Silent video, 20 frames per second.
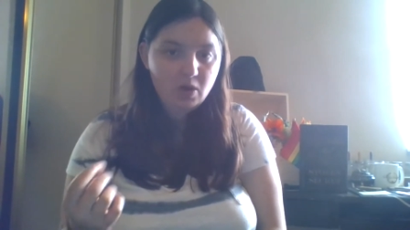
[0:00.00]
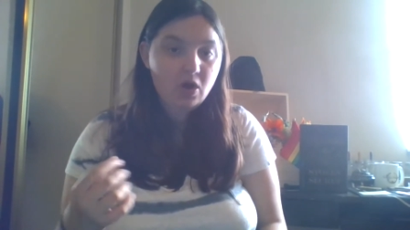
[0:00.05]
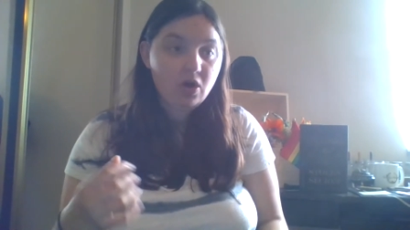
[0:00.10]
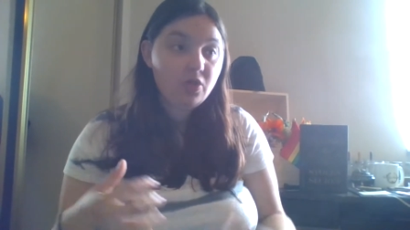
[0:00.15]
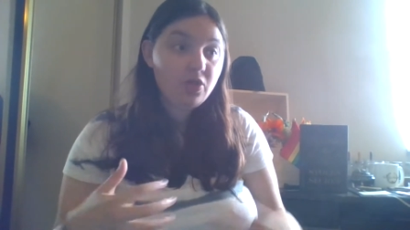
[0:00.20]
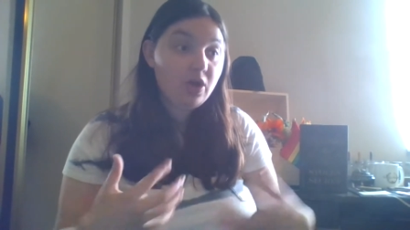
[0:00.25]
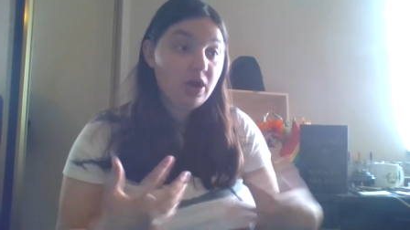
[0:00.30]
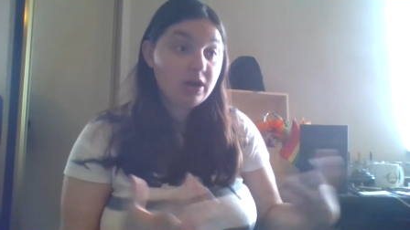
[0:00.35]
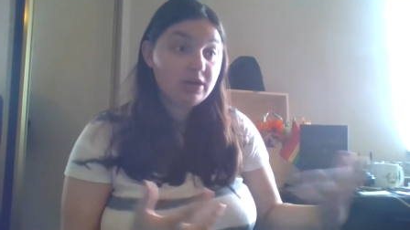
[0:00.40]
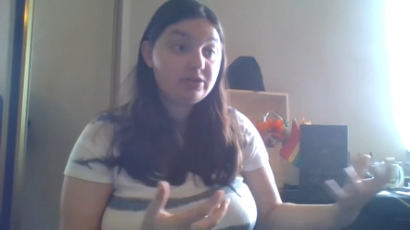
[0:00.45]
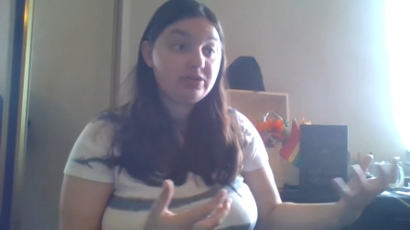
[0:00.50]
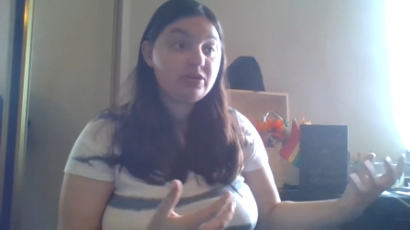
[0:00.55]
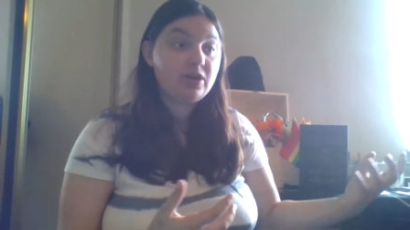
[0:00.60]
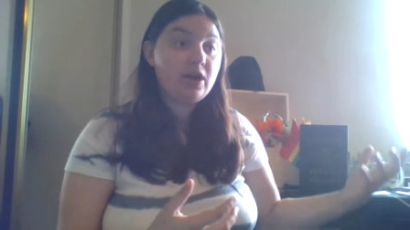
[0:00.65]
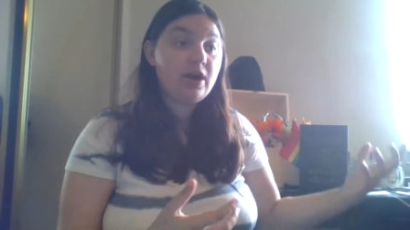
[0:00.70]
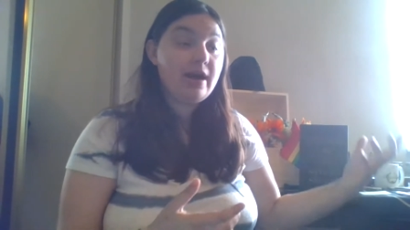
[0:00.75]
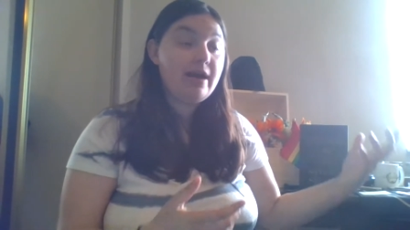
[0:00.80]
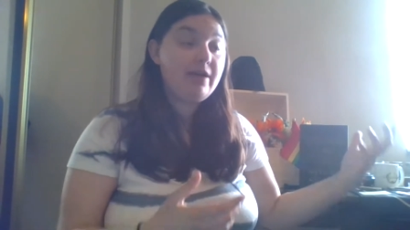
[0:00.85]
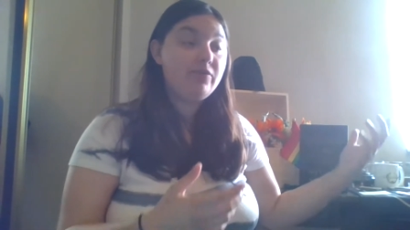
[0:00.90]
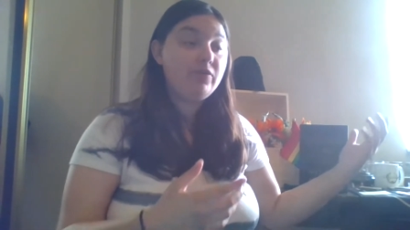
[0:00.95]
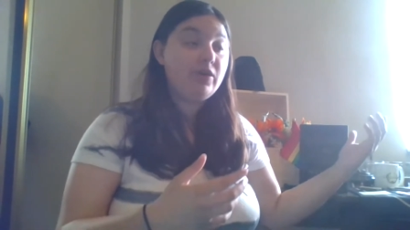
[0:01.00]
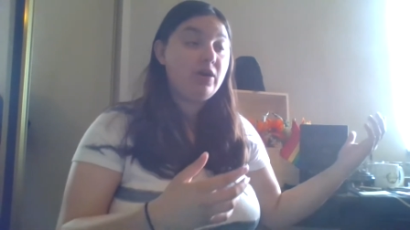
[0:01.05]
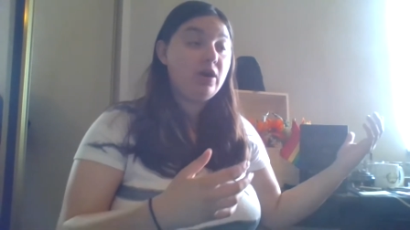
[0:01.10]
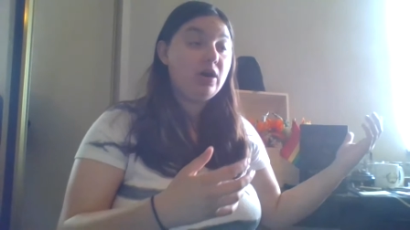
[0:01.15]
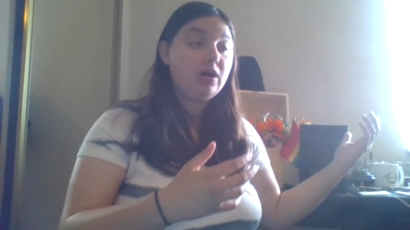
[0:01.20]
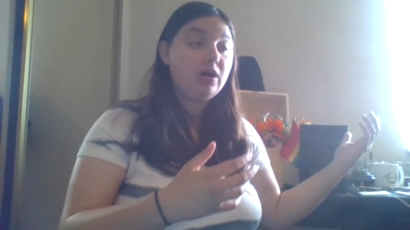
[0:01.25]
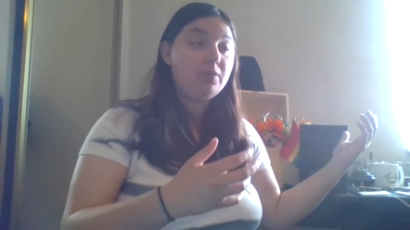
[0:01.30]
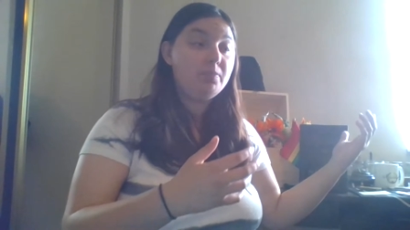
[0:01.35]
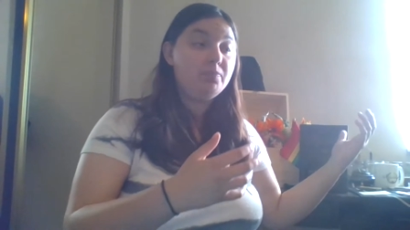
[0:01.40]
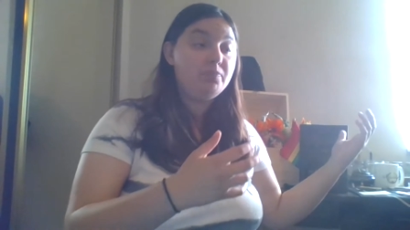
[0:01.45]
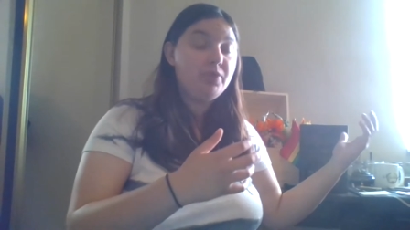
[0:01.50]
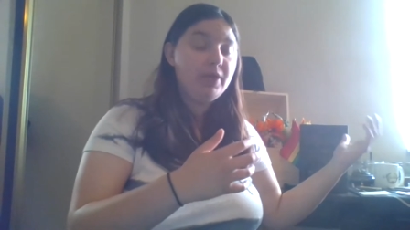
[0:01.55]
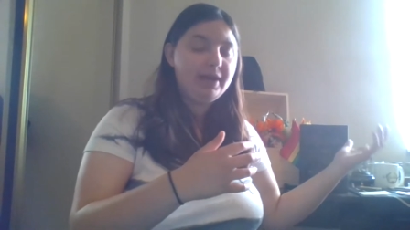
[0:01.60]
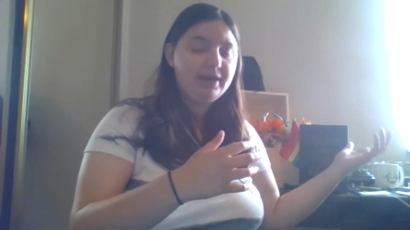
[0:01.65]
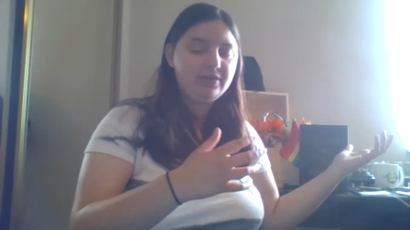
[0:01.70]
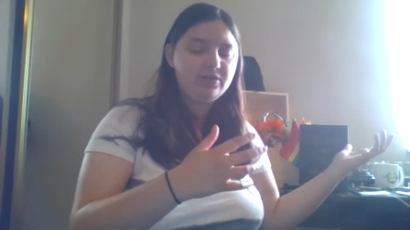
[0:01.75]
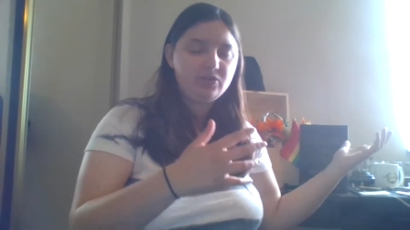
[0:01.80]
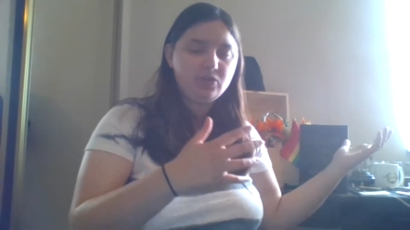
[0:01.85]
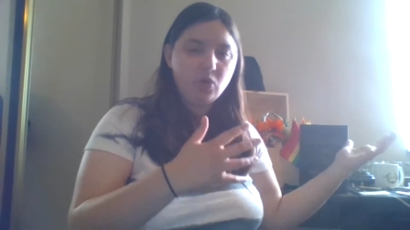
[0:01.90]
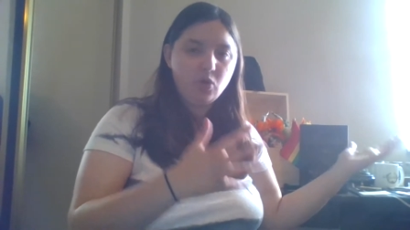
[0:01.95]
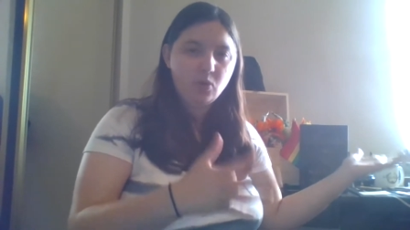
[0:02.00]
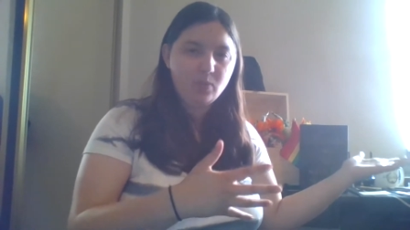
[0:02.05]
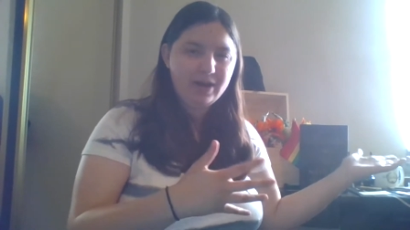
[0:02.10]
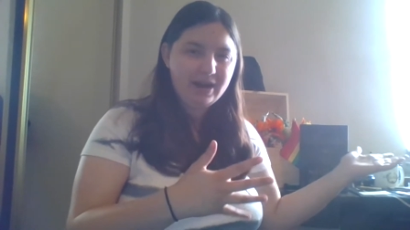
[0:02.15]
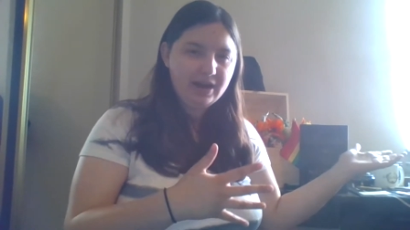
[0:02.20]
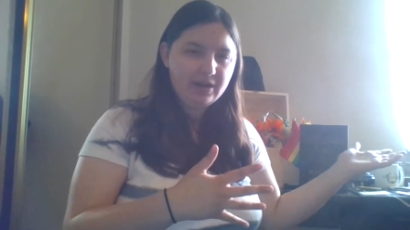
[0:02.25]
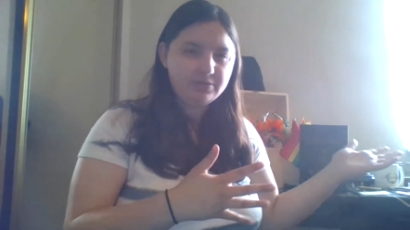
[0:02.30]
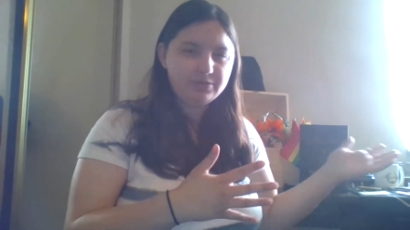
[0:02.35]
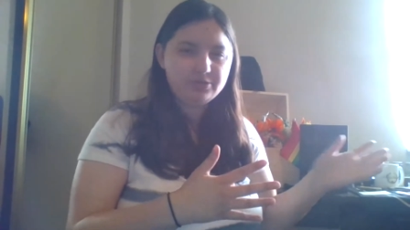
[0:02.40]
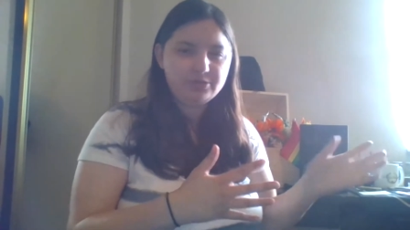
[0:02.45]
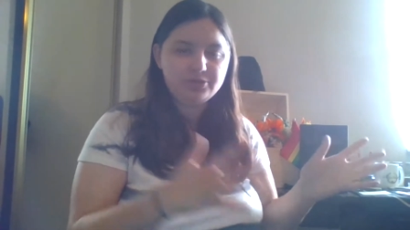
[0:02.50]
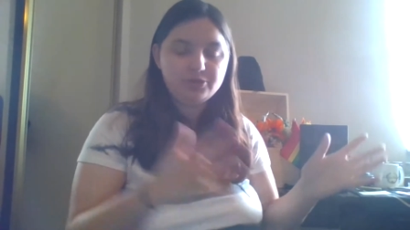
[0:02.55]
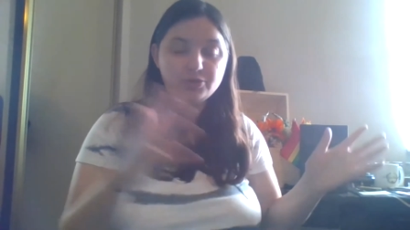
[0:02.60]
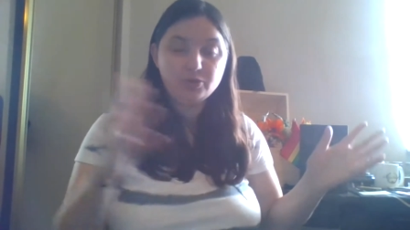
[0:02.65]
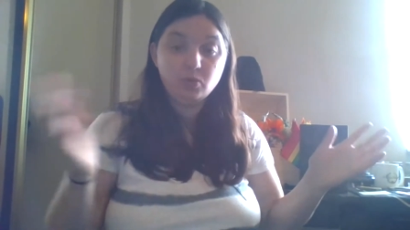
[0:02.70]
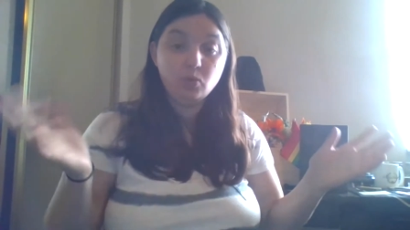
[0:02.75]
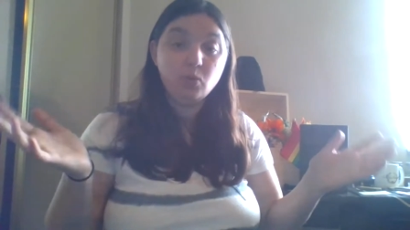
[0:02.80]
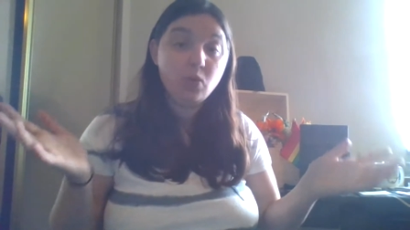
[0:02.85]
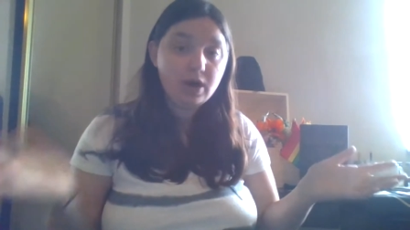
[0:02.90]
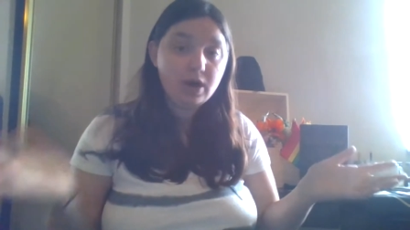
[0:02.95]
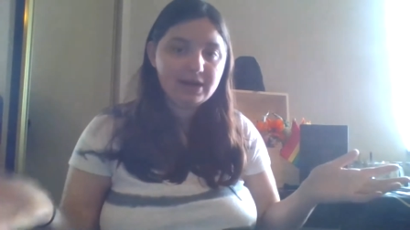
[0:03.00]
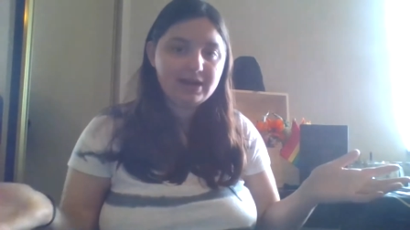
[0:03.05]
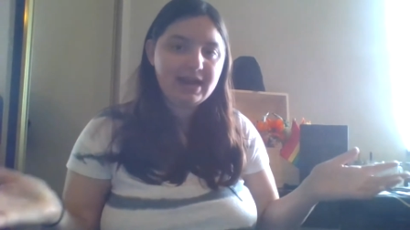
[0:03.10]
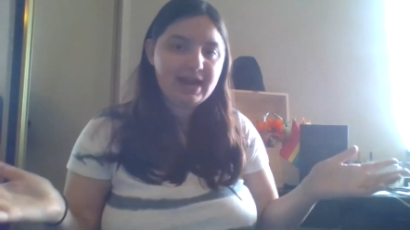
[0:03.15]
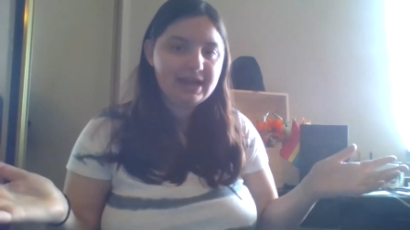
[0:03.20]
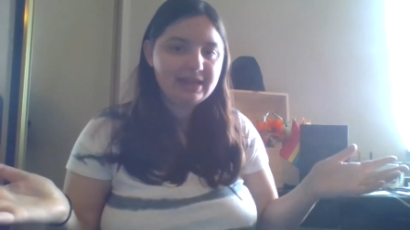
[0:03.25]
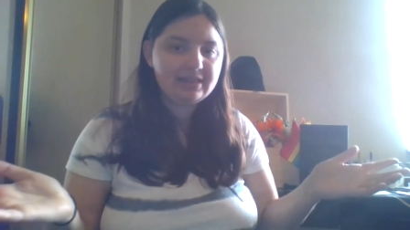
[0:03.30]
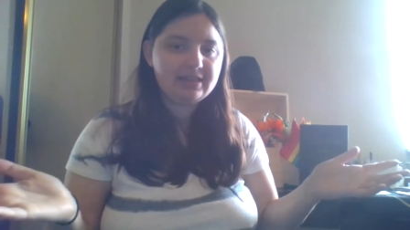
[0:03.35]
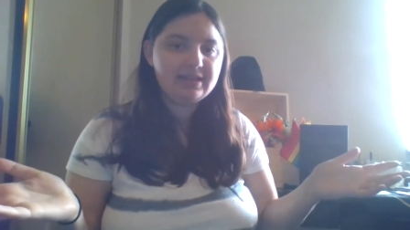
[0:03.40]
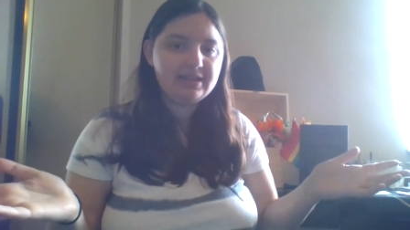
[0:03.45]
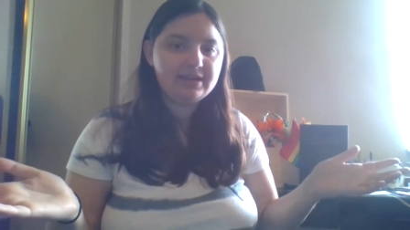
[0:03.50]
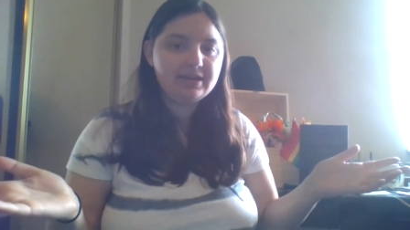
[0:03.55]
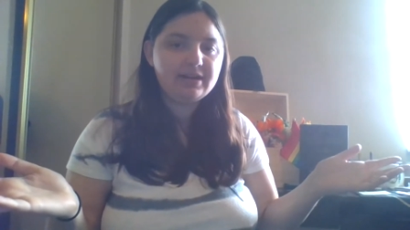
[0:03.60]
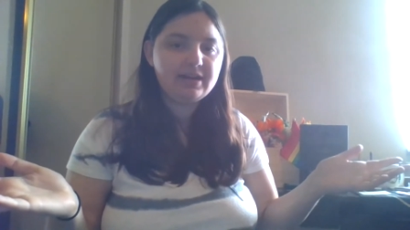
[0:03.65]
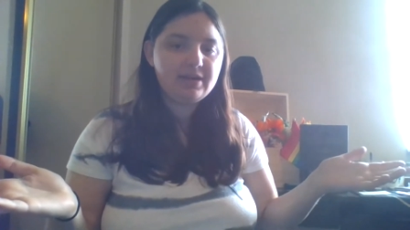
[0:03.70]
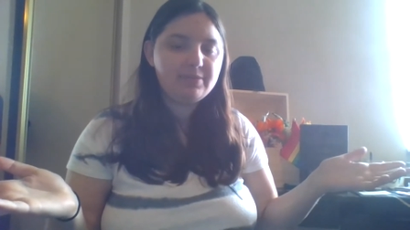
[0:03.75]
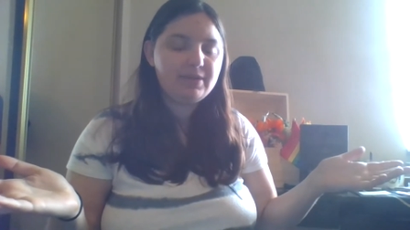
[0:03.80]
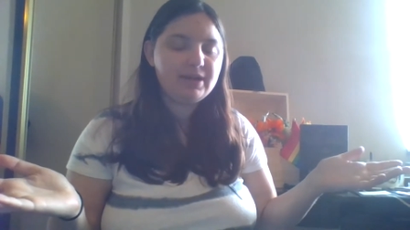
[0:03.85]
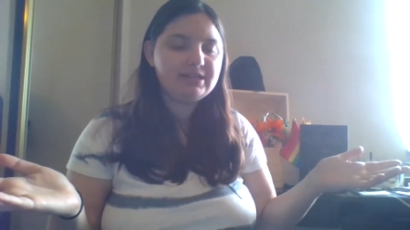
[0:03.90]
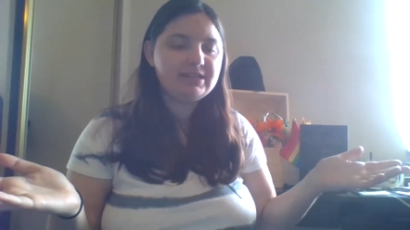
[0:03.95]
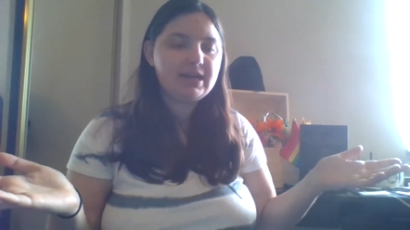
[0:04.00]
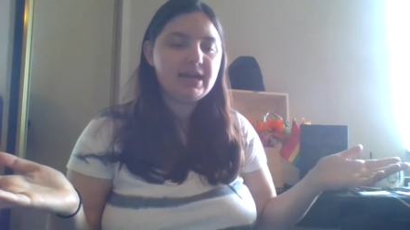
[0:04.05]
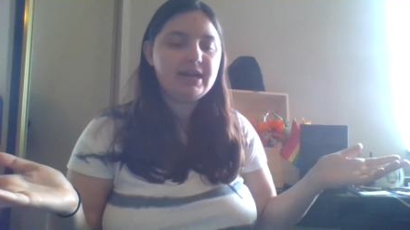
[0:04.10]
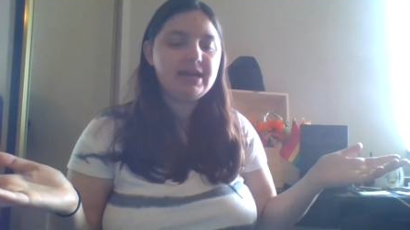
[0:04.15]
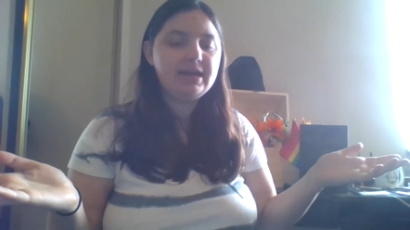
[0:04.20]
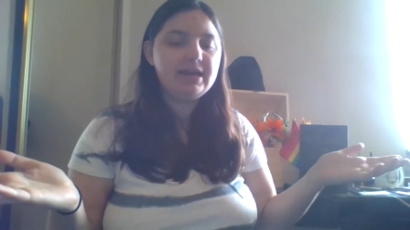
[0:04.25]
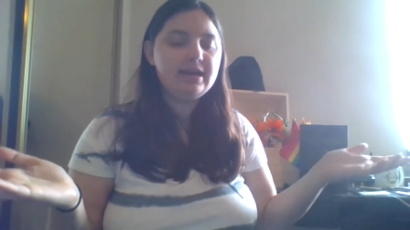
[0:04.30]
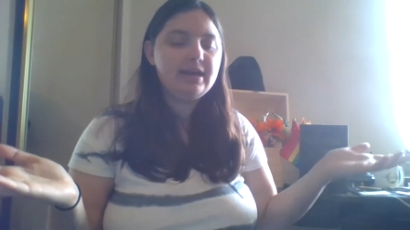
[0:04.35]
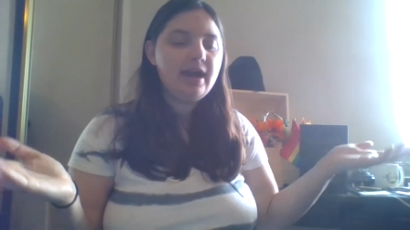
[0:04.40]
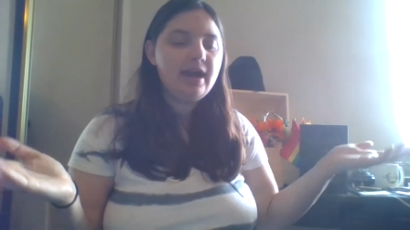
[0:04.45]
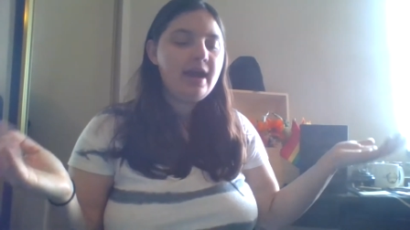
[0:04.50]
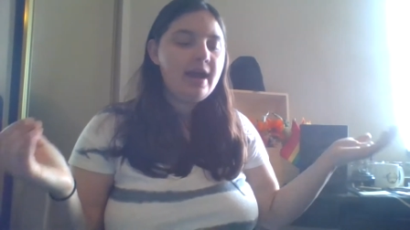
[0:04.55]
All the hearts are like soul-bound to one Hanthier in my setting.